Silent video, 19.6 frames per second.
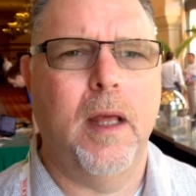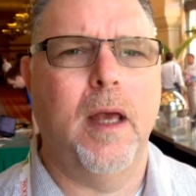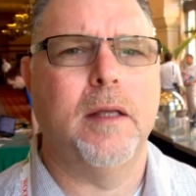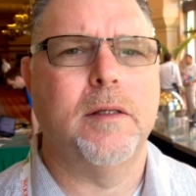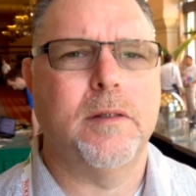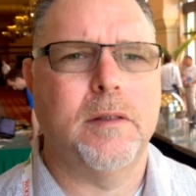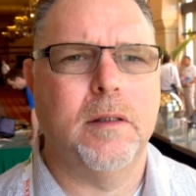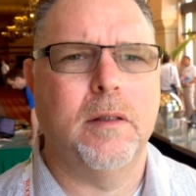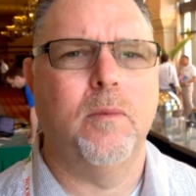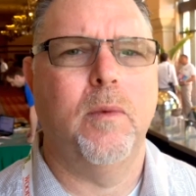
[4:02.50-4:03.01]
Yes,
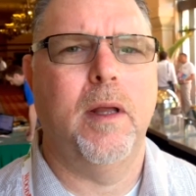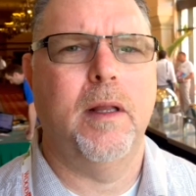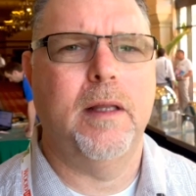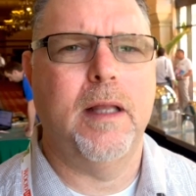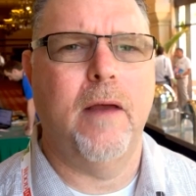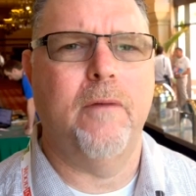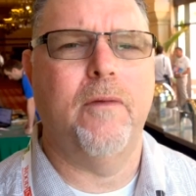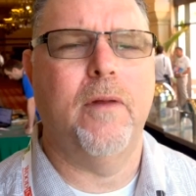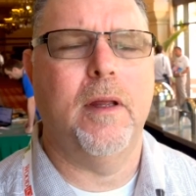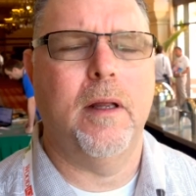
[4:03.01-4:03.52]
we
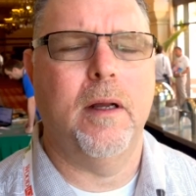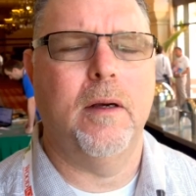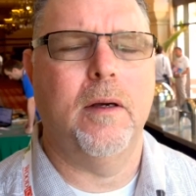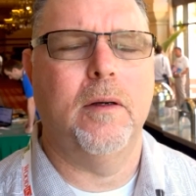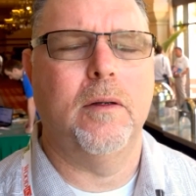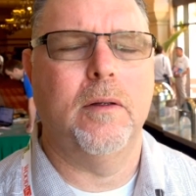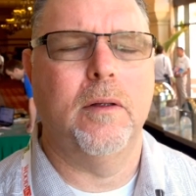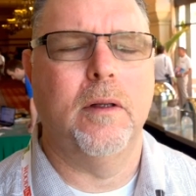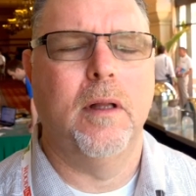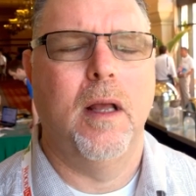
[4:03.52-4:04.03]
definitely
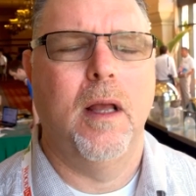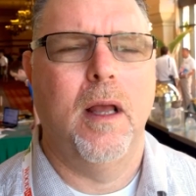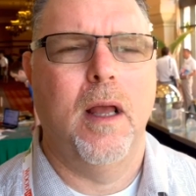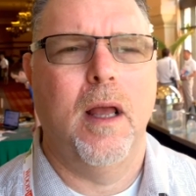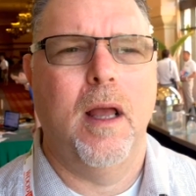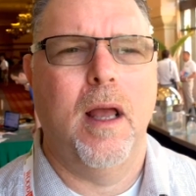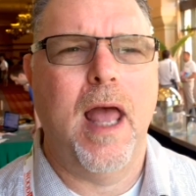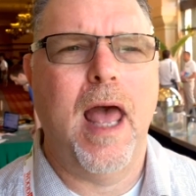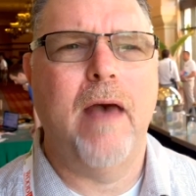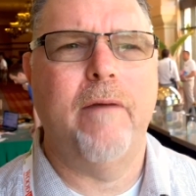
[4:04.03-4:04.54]
are
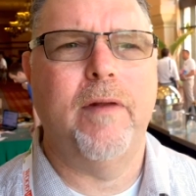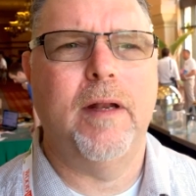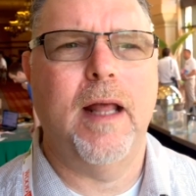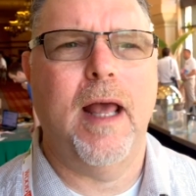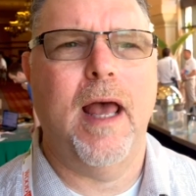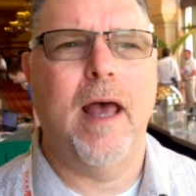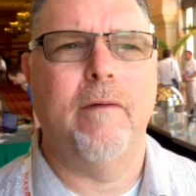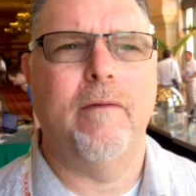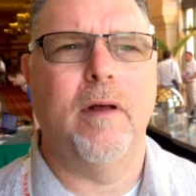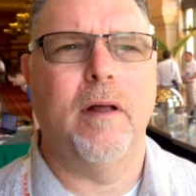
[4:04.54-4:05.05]
having to
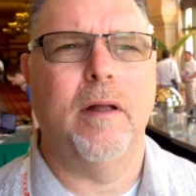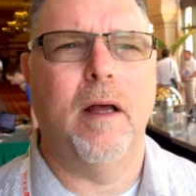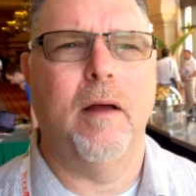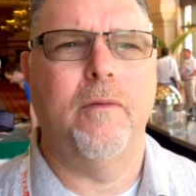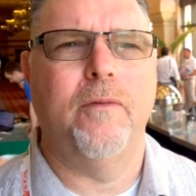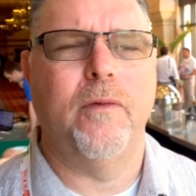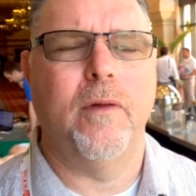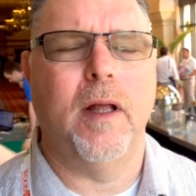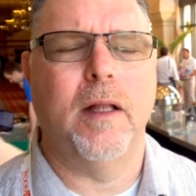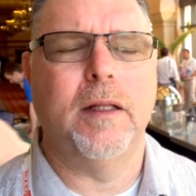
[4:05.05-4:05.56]
have
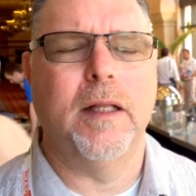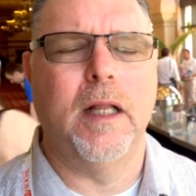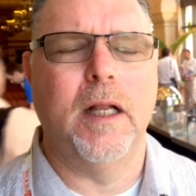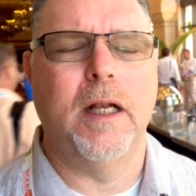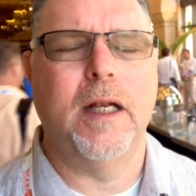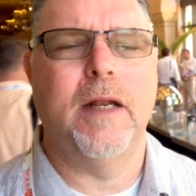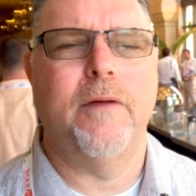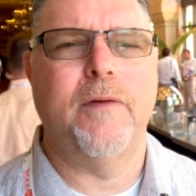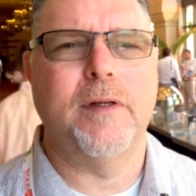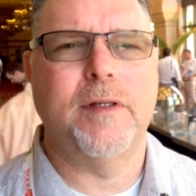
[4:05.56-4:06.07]
a little
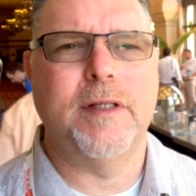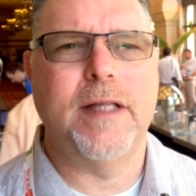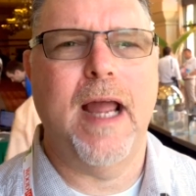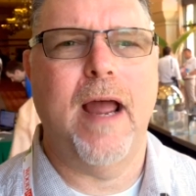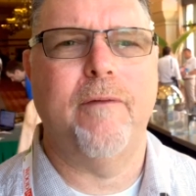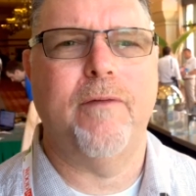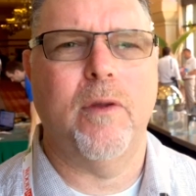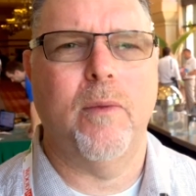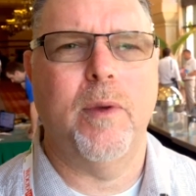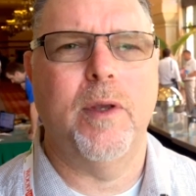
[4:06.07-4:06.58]
different
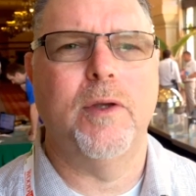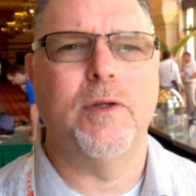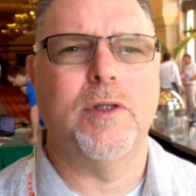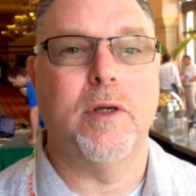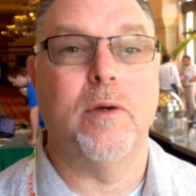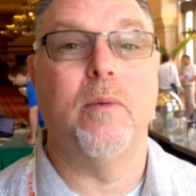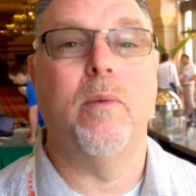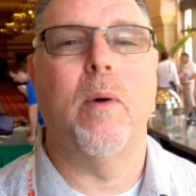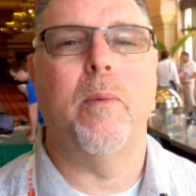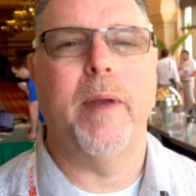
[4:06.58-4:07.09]
staff than we used
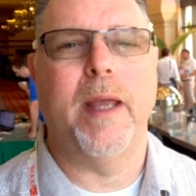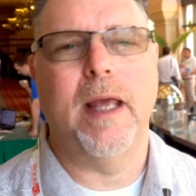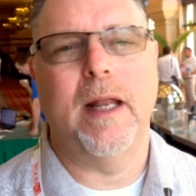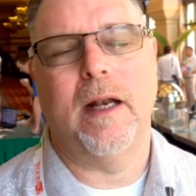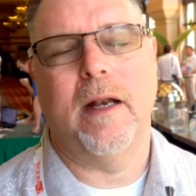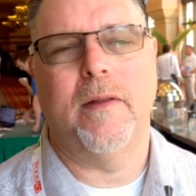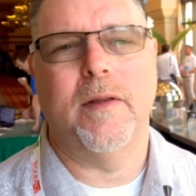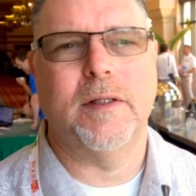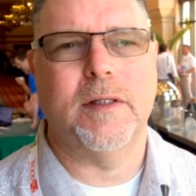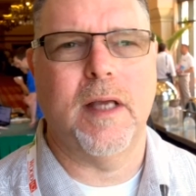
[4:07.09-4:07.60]
to when we get
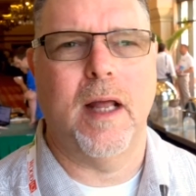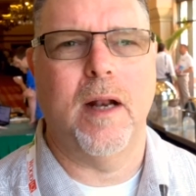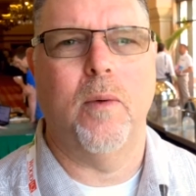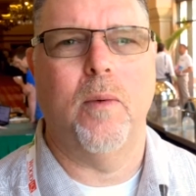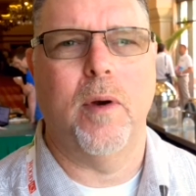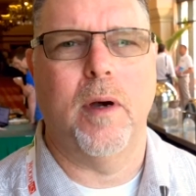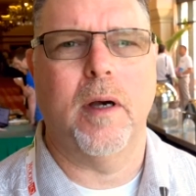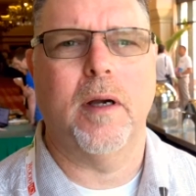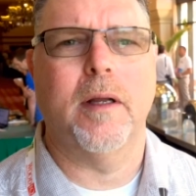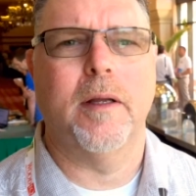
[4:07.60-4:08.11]
into this kind of
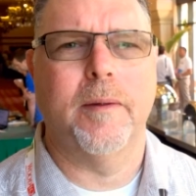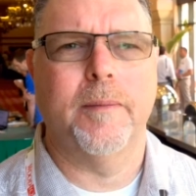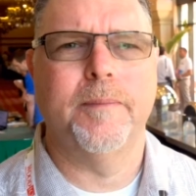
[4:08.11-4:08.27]
work.